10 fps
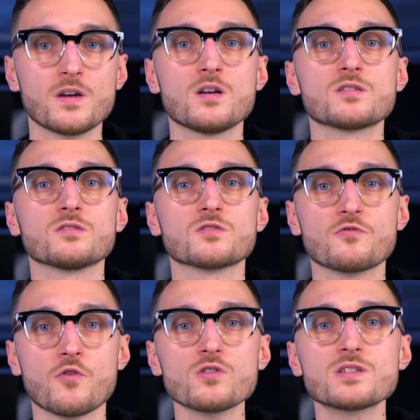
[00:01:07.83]

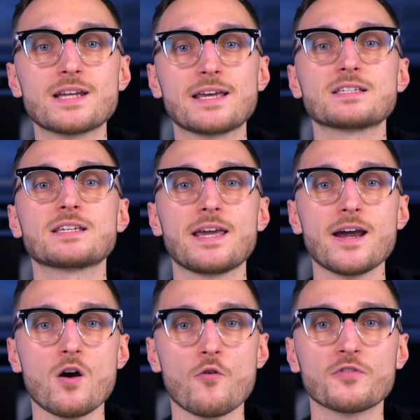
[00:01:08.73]
Salesforce takes
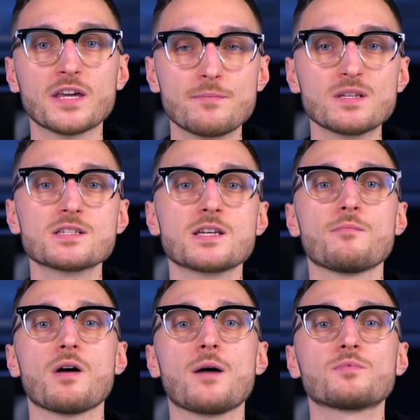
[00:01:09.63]
care of keeping
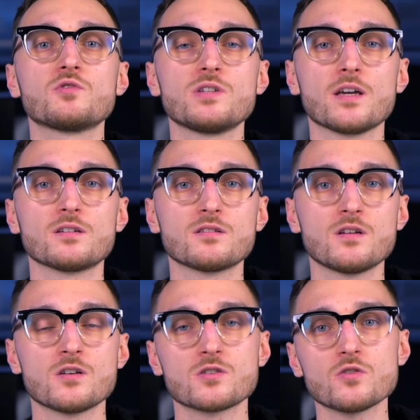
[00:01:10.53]
them up to date,
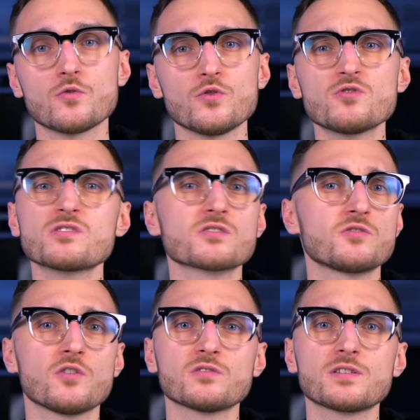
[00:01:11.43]
so users
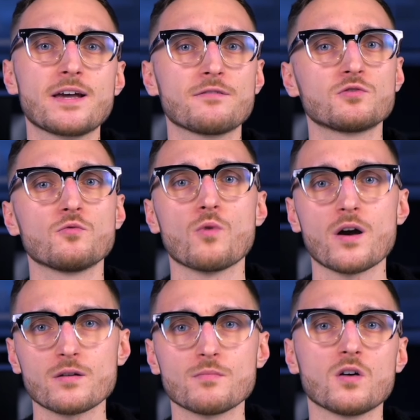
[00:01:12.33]
don't have to
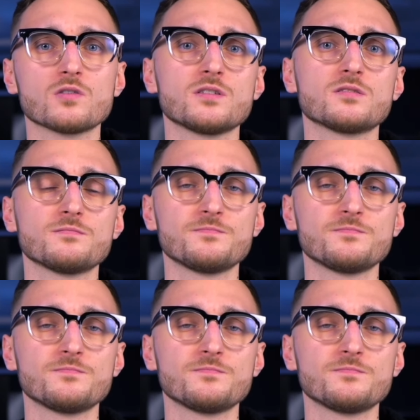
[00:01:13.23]
worry about it.